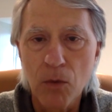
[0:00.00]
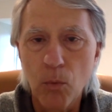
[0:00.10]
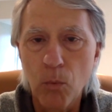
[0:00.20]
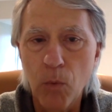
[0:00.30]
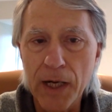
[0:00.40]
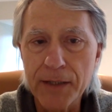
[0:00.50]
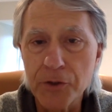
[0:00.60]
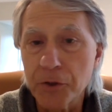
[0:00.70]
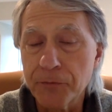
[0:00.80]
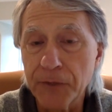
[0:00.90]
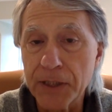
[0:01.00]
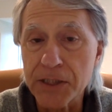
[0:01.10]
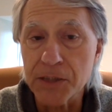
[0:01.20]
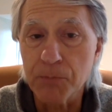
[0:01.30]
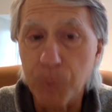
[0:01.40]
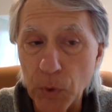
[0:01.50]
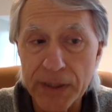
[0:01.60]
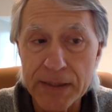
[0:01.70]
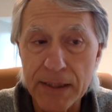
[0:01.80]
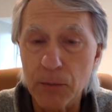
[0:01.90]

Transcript: What do you think is important